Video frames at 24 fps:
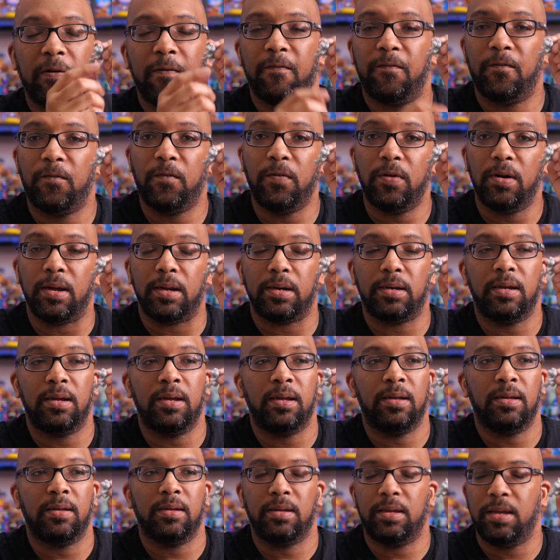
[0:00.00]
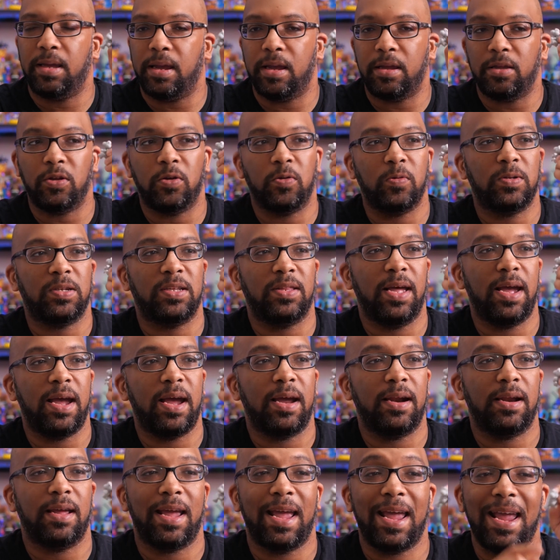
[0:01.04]
foot. Can't use
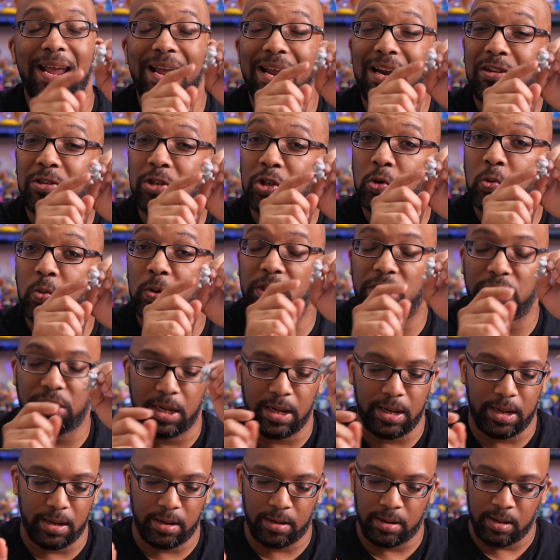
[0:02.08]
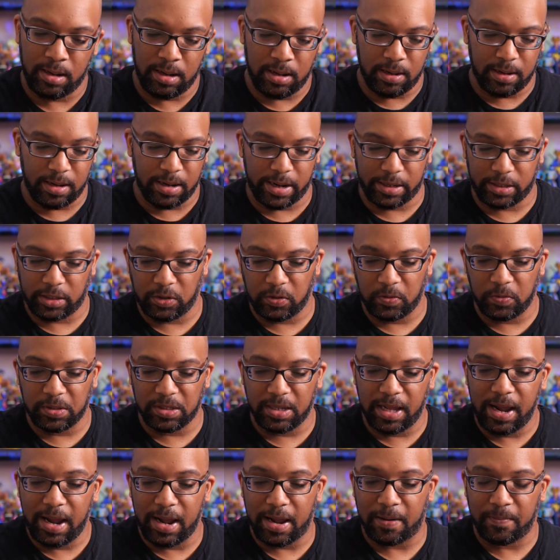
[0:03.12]
that, and a squished hand. Had to use
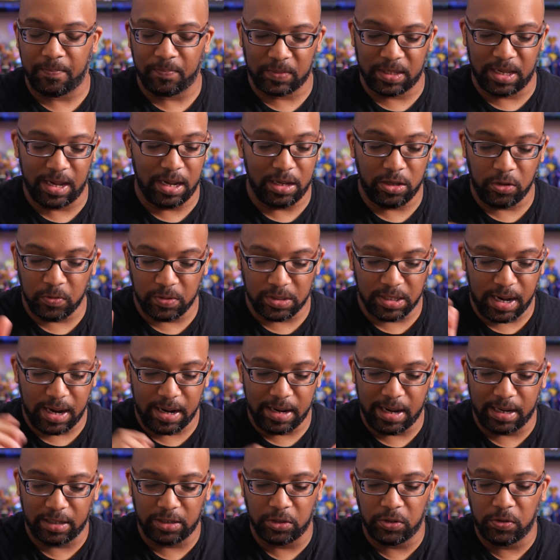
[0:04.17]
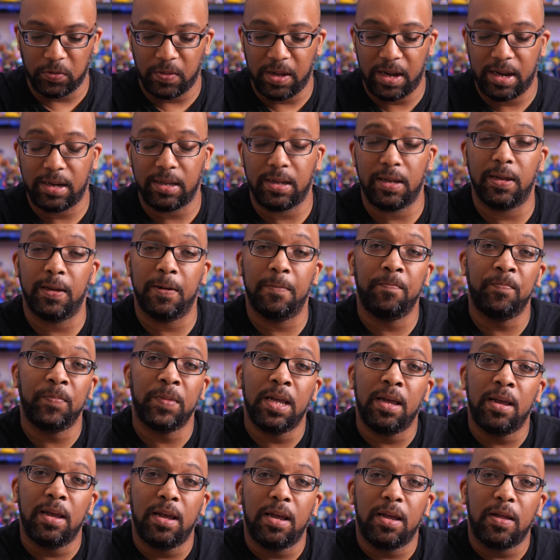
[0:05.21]
that. Can't use that, had to do that again.
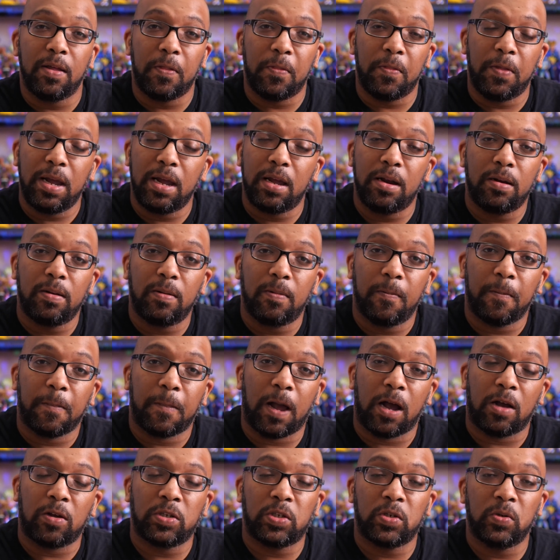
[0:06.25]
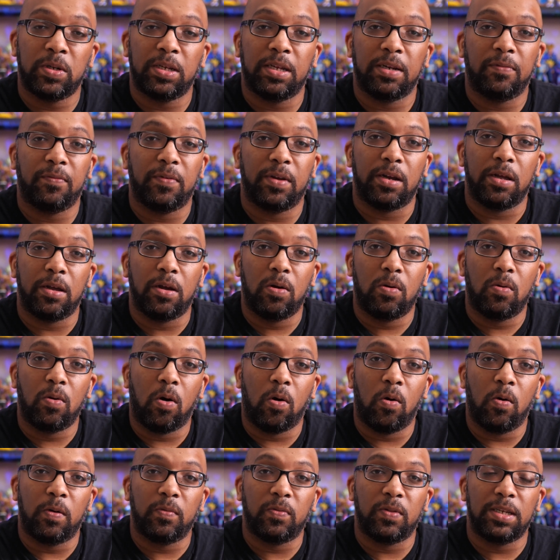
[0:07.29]
Then, I also did a video
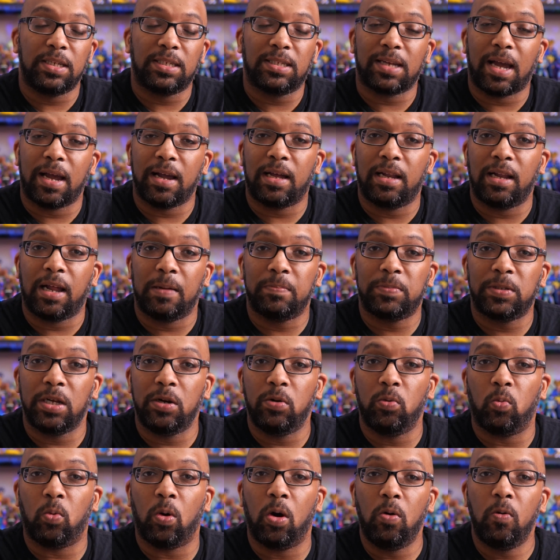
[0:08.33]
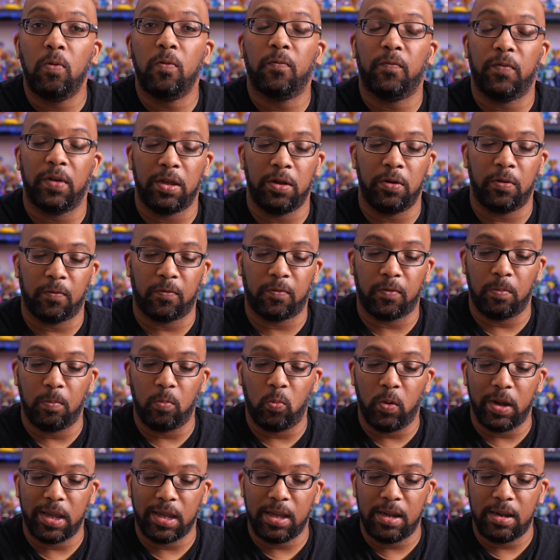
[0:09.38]
on the Cyclops and Rogue figure
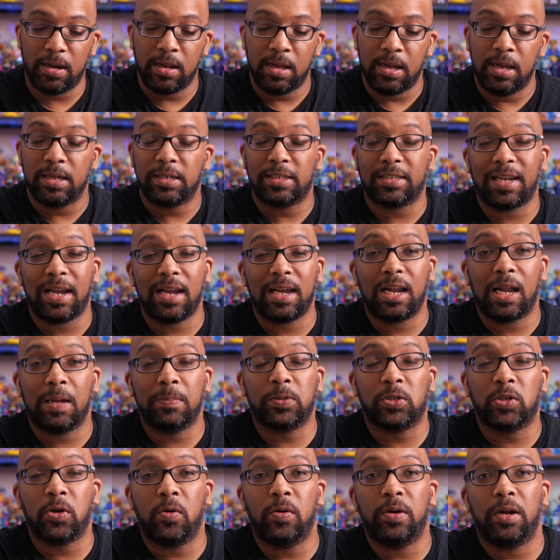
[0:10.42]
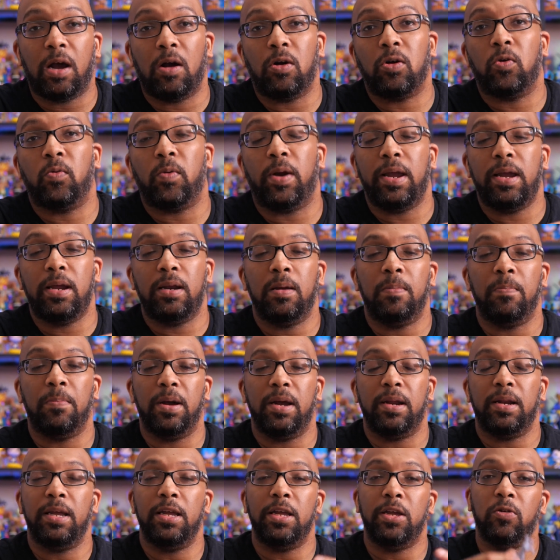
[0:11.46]
from Wicked. Cyclops turned out great,
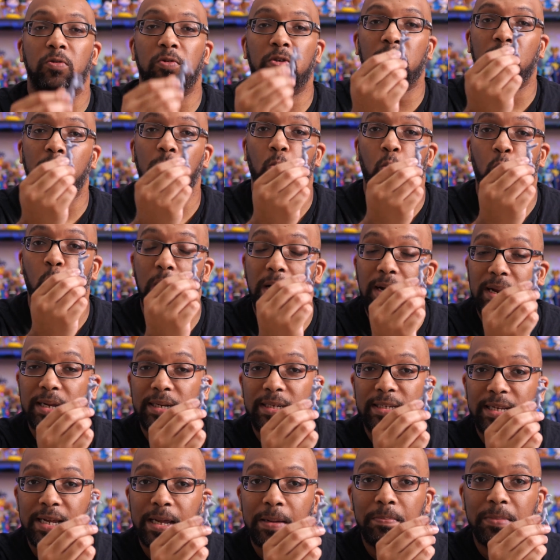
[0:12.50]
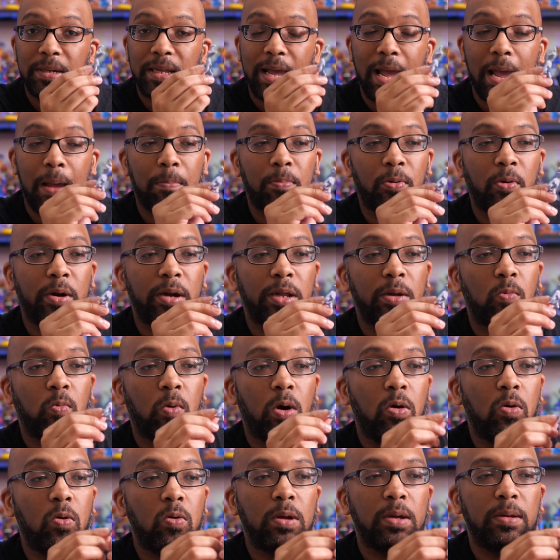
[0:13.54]
but here's one attempt at printing
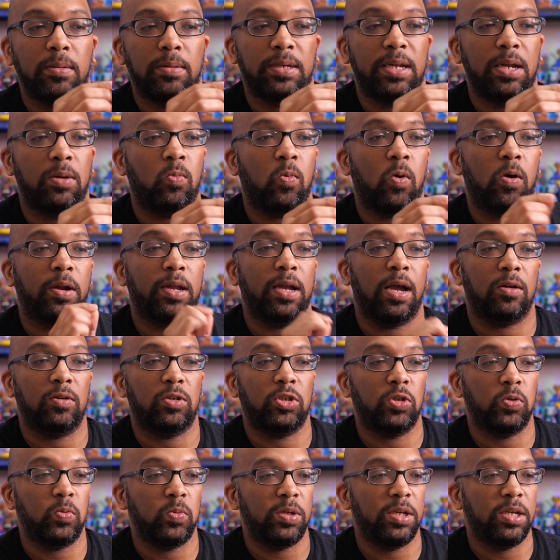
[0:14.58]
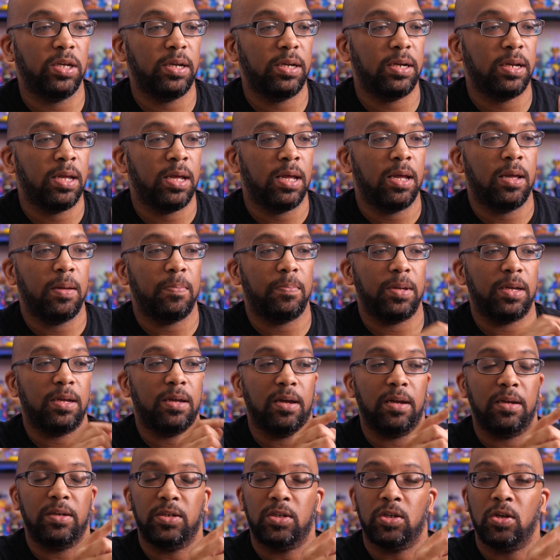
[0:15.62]
Rogue. Didn't work out too good
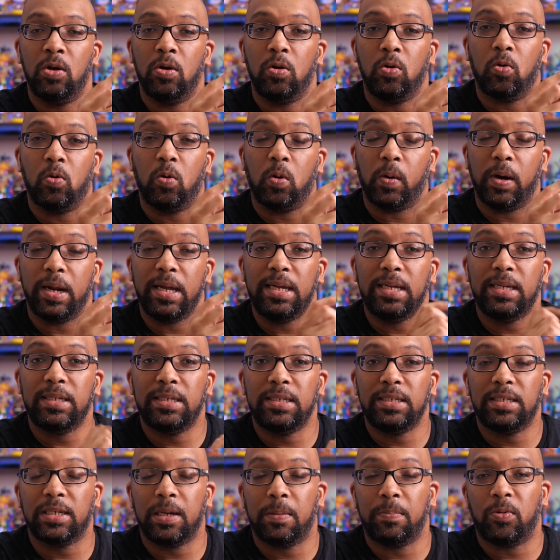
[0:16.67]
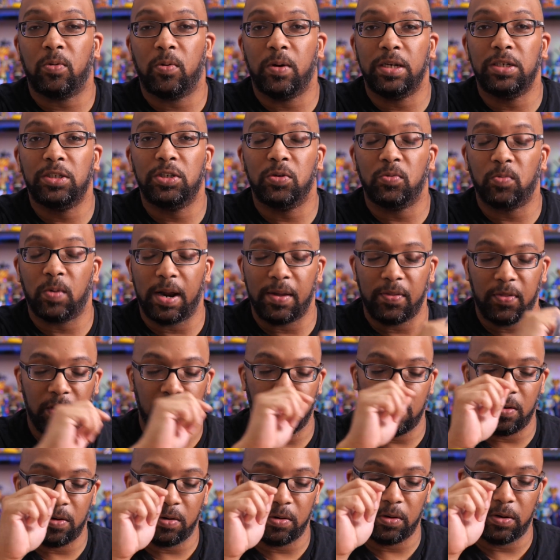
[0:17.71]
because crazy separation right
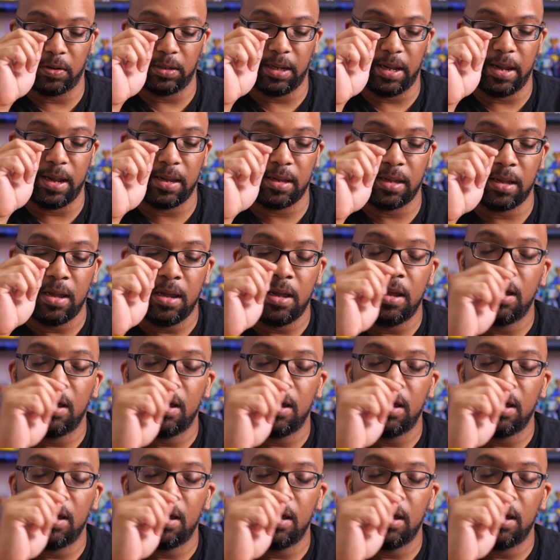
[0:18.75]
there on her leg.